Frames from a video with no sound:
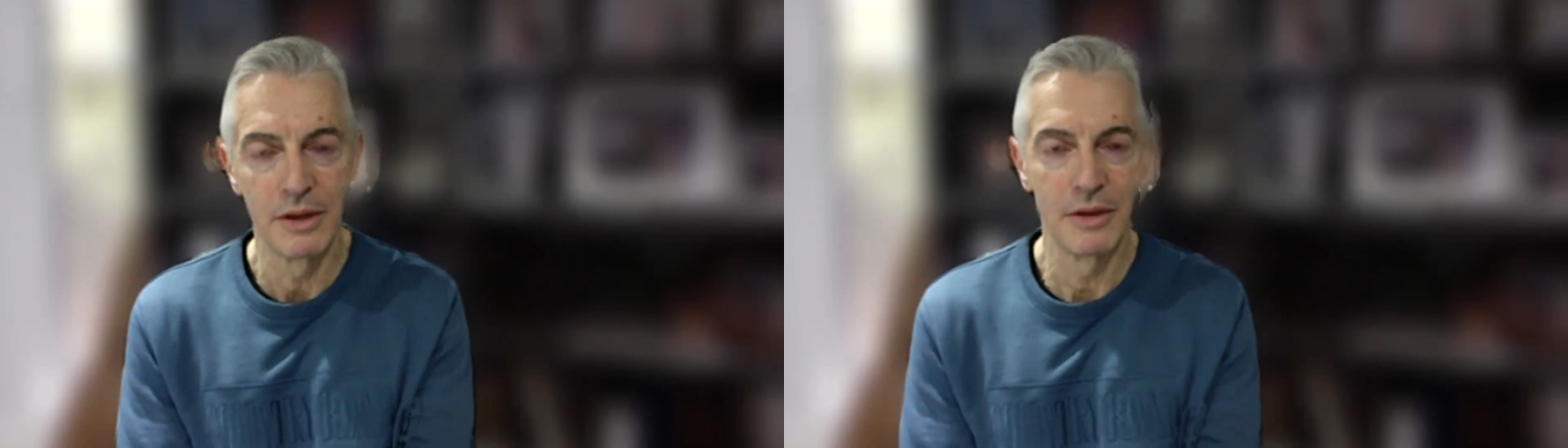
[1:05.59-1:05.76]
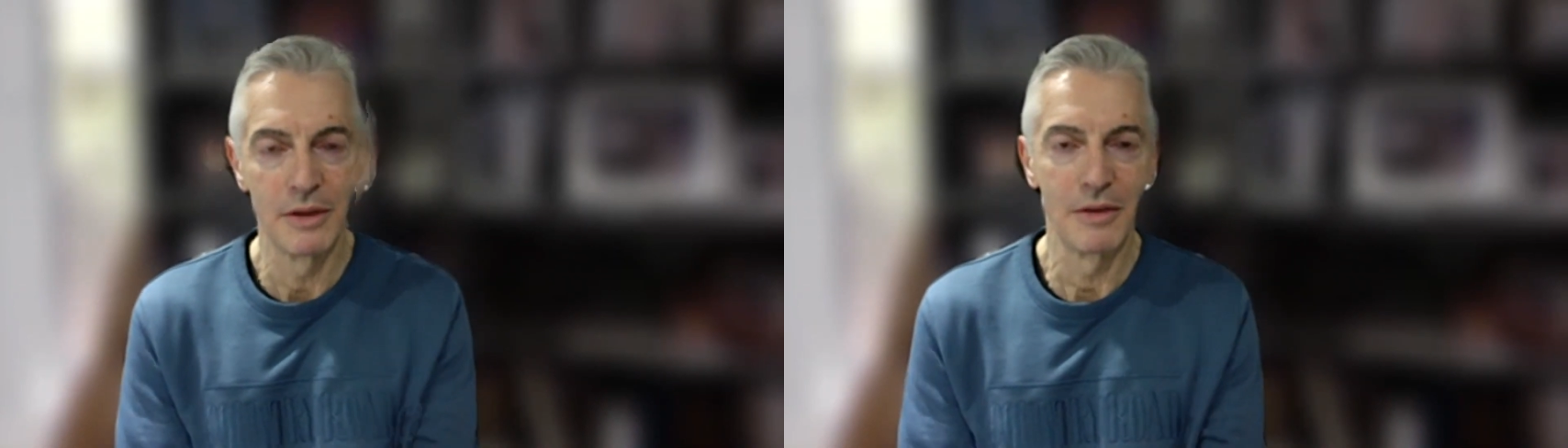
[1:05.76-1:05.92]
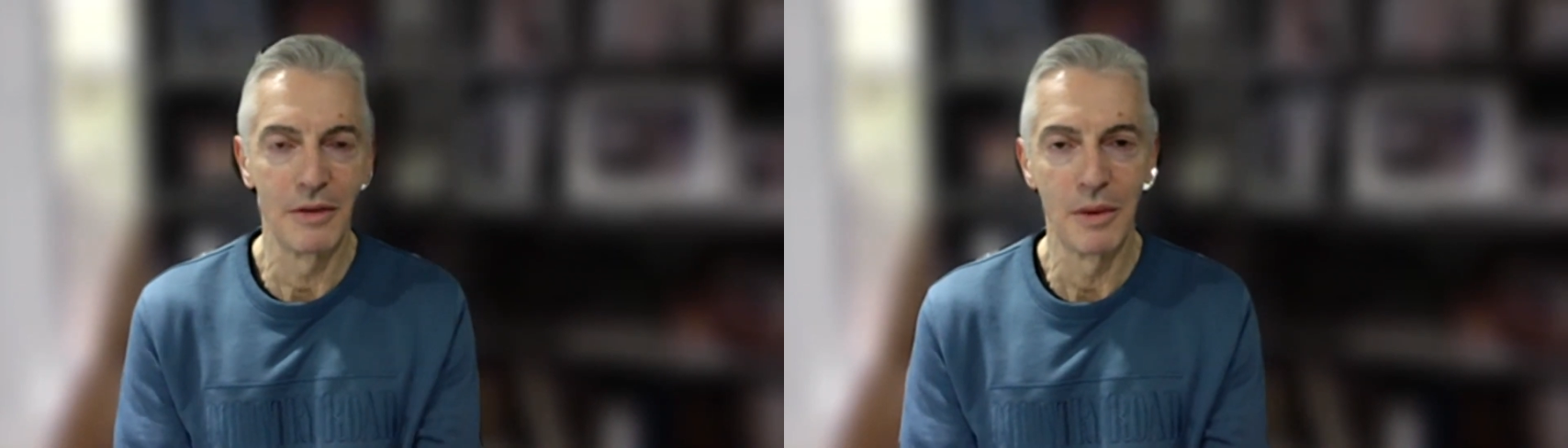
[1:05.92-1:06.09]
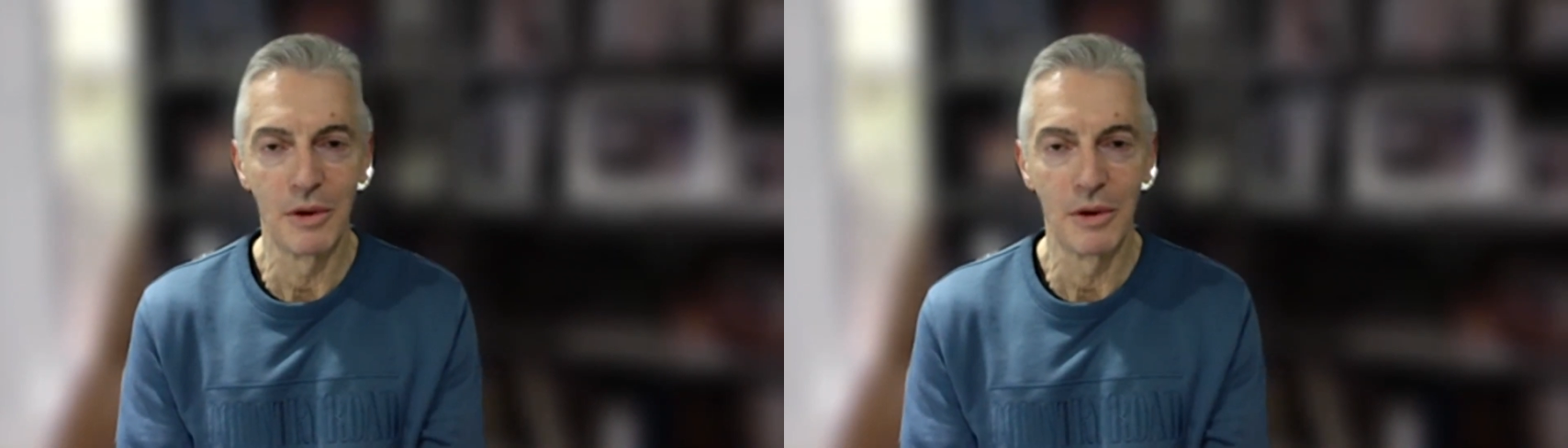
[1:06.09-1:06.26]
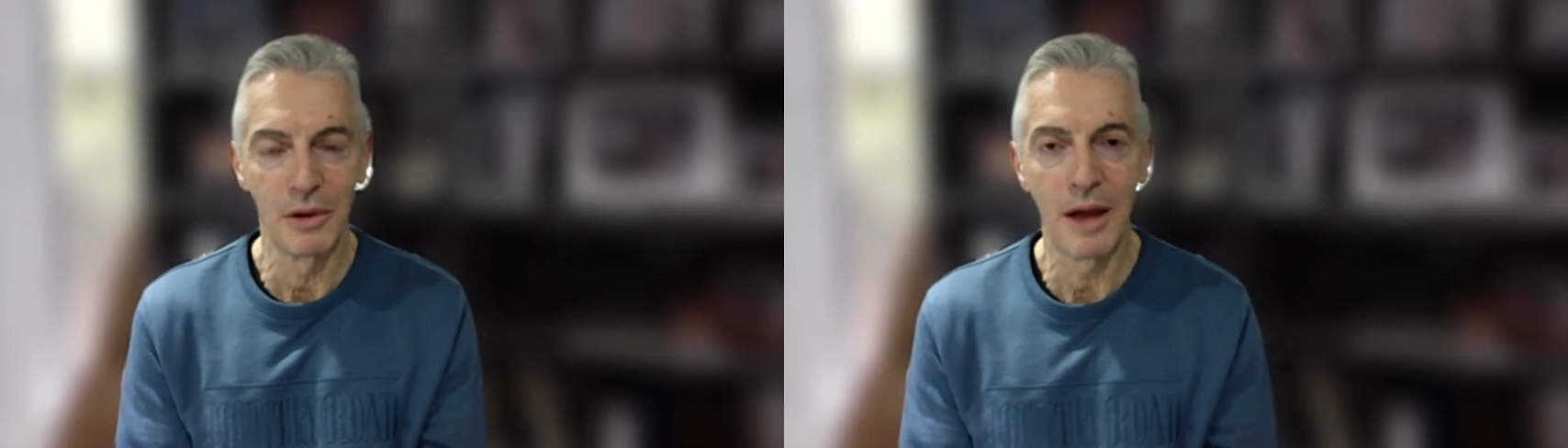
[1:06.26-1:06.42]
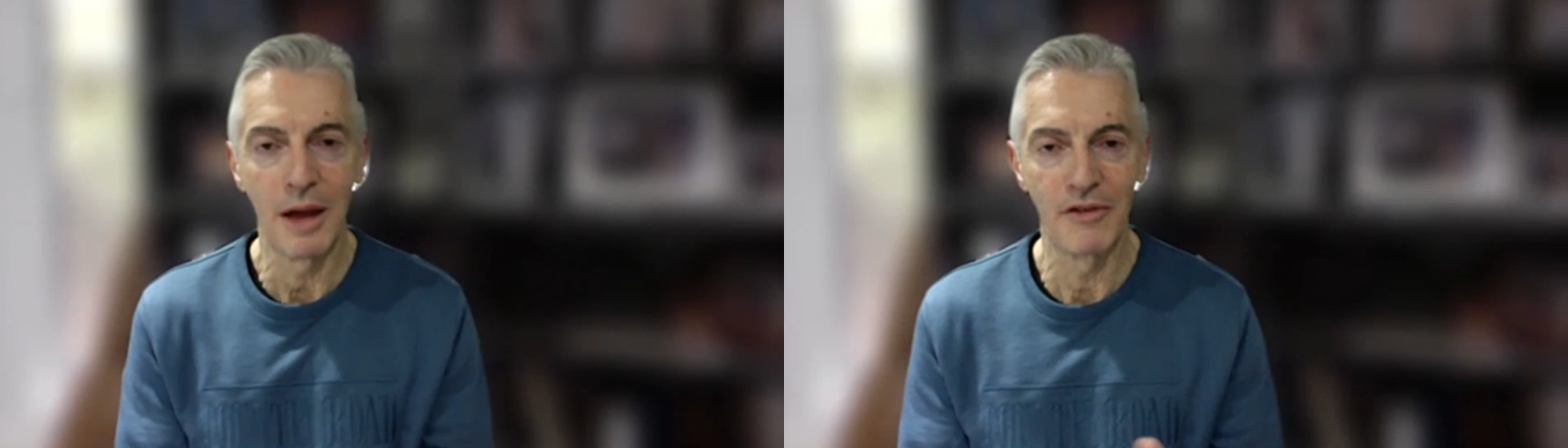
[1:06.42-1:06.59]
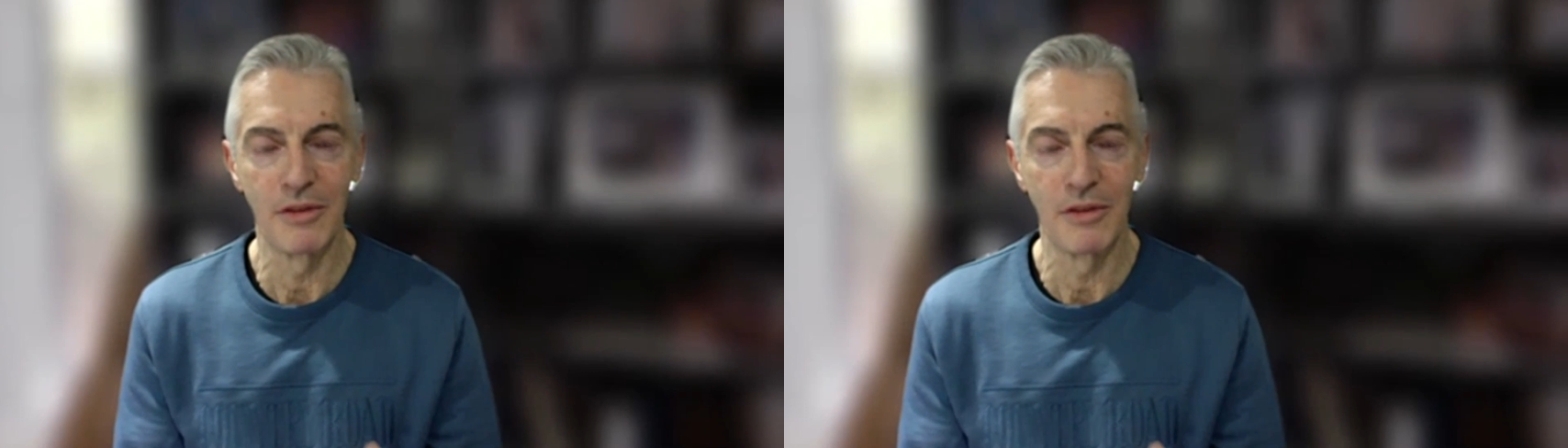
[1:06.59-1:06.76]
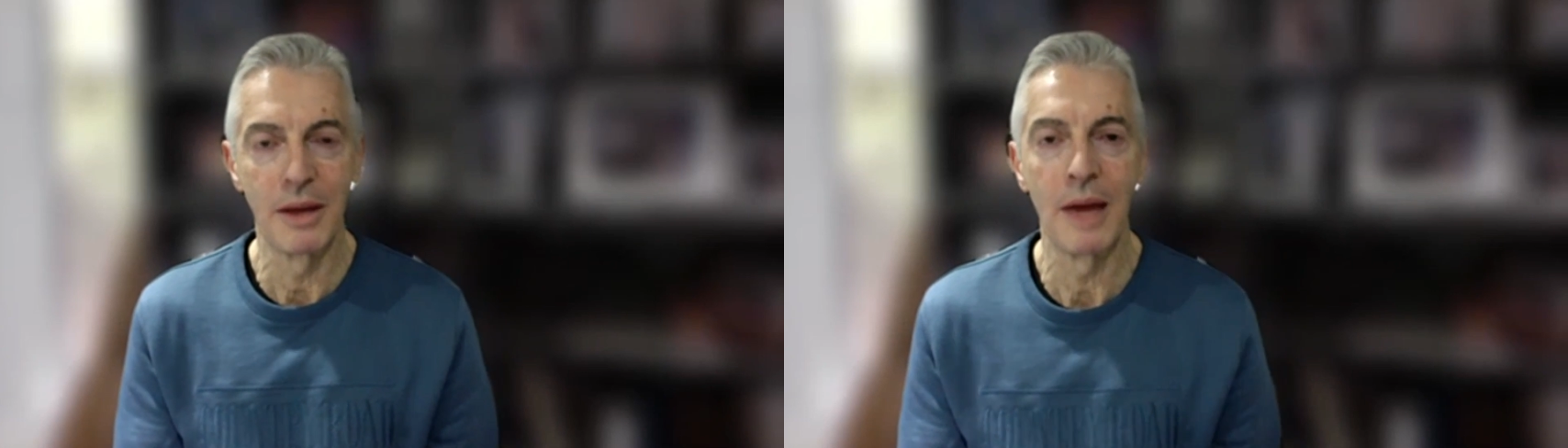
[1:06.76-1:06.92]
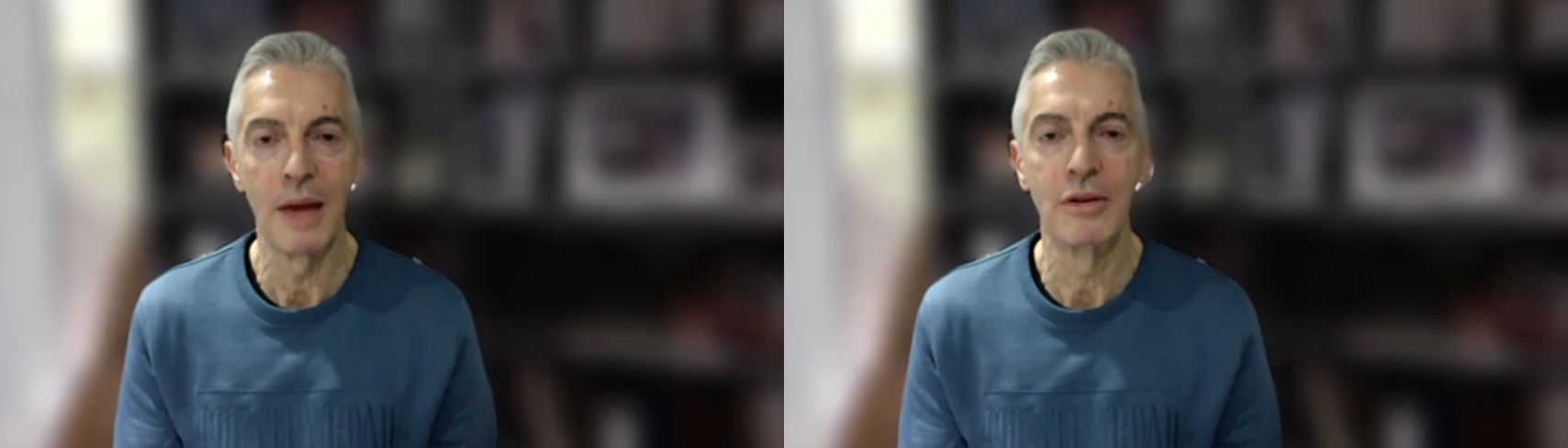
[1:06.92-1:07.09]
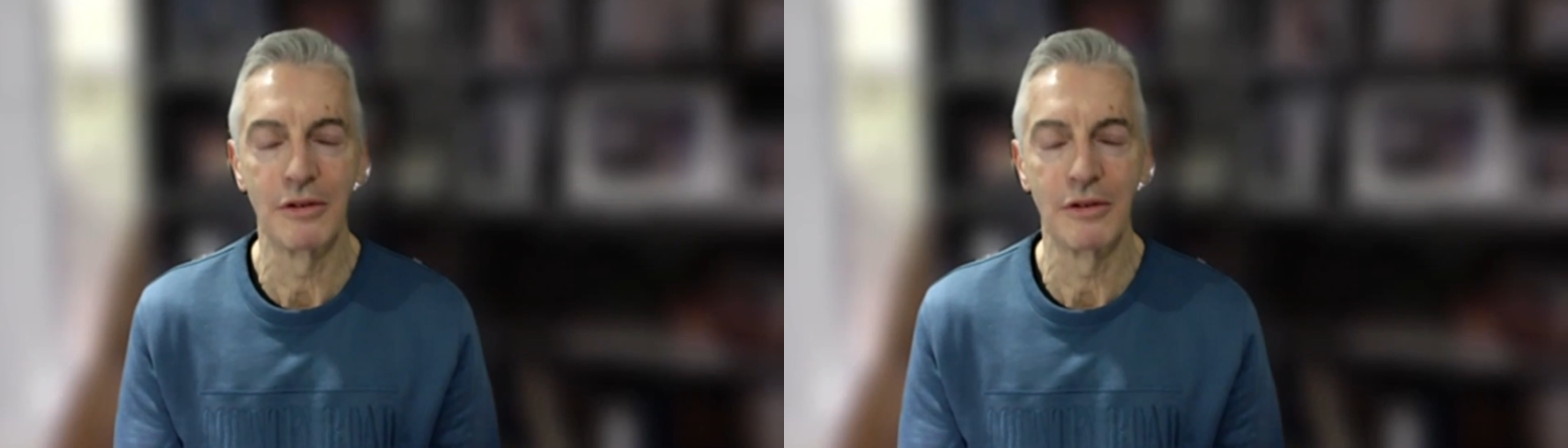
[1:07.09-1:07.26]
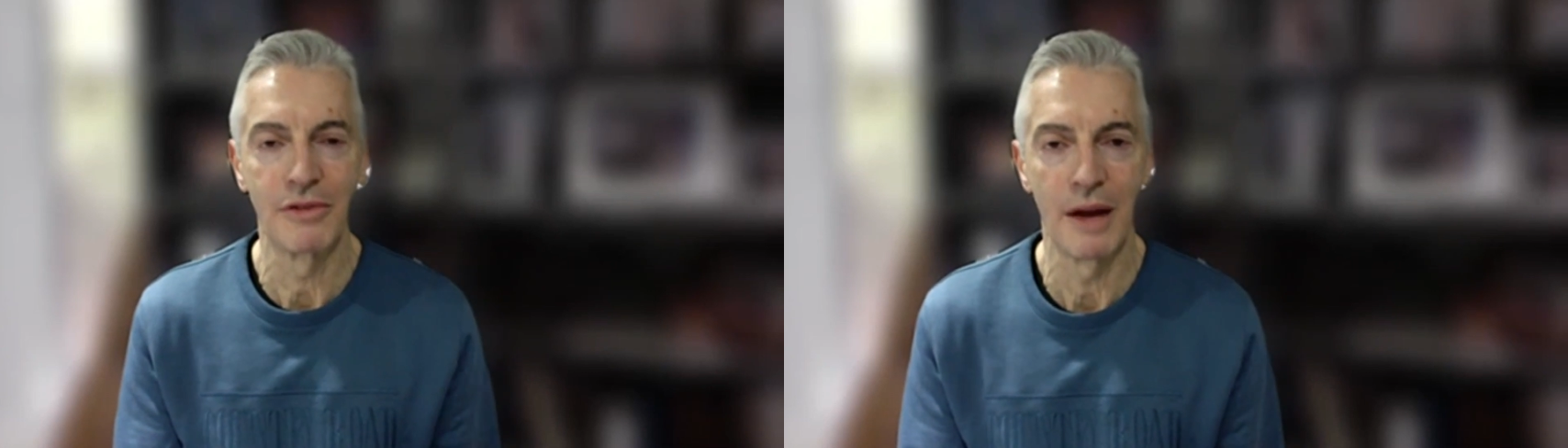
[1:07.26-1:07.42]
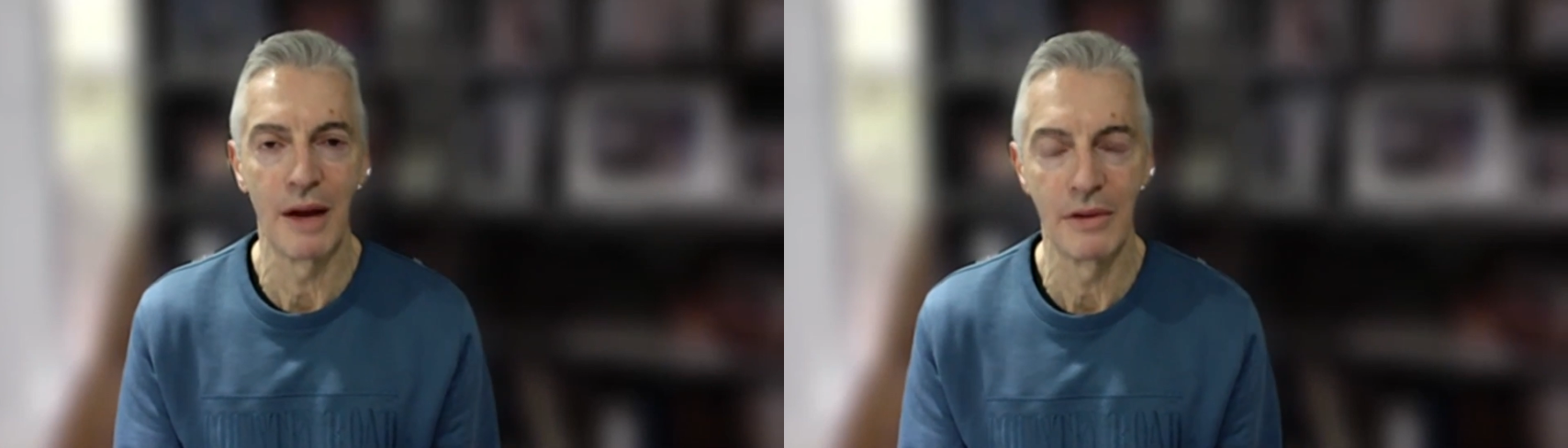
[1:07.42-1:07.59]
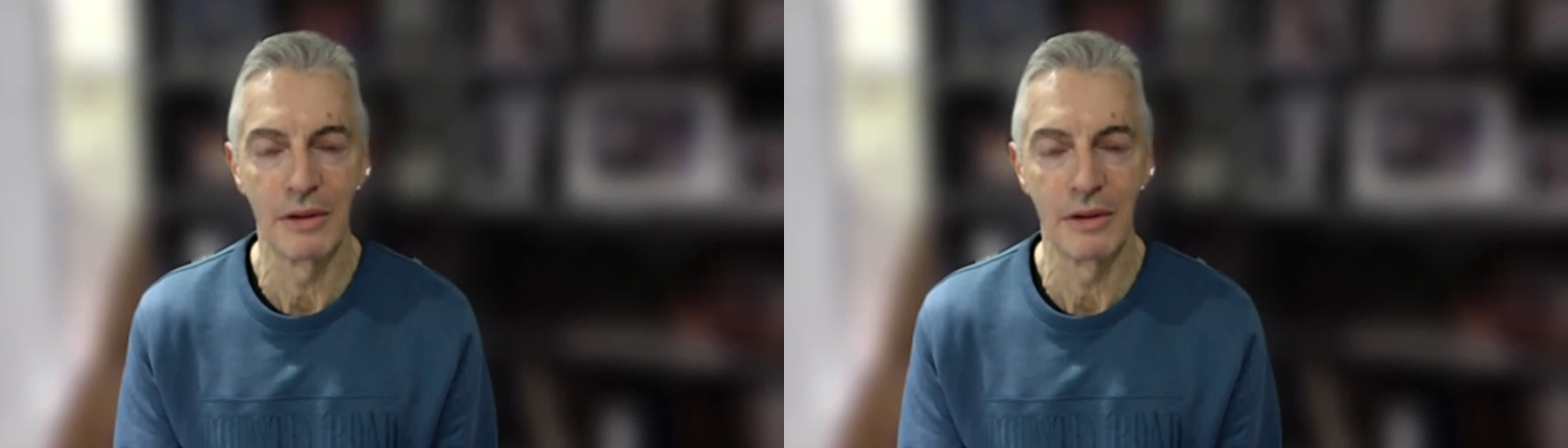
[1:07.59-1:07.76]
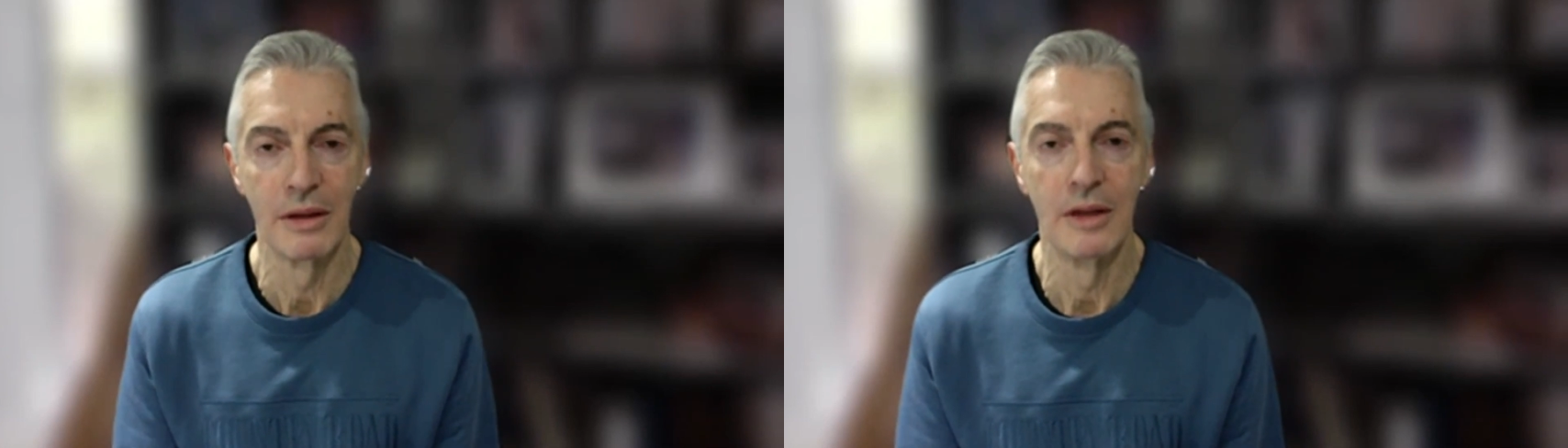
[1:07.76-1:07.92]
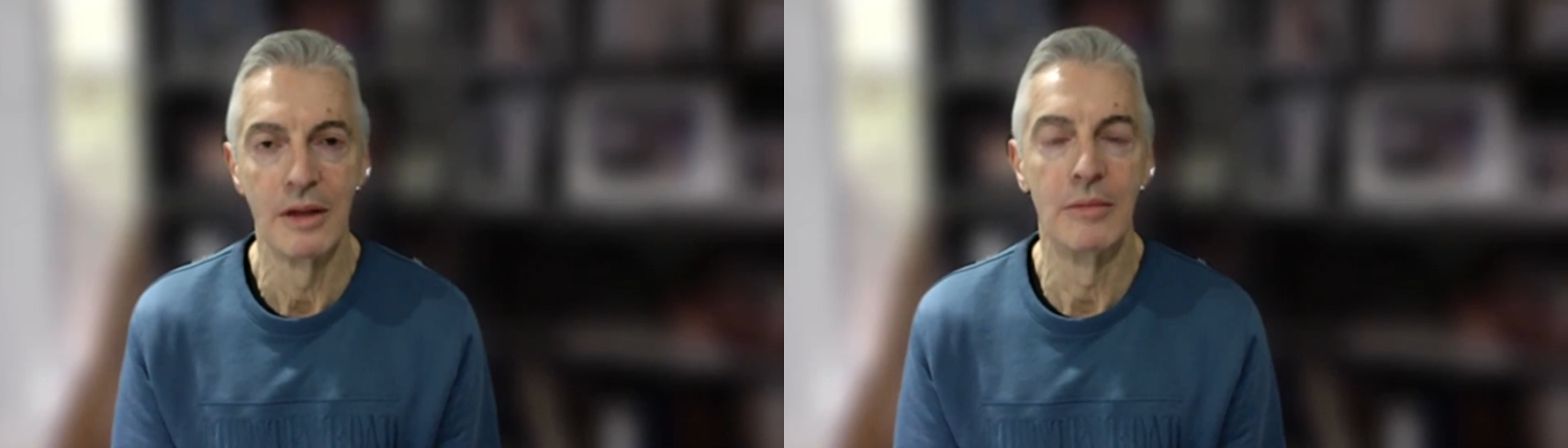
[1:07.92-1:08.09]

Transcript: I think we would all love to be able to travel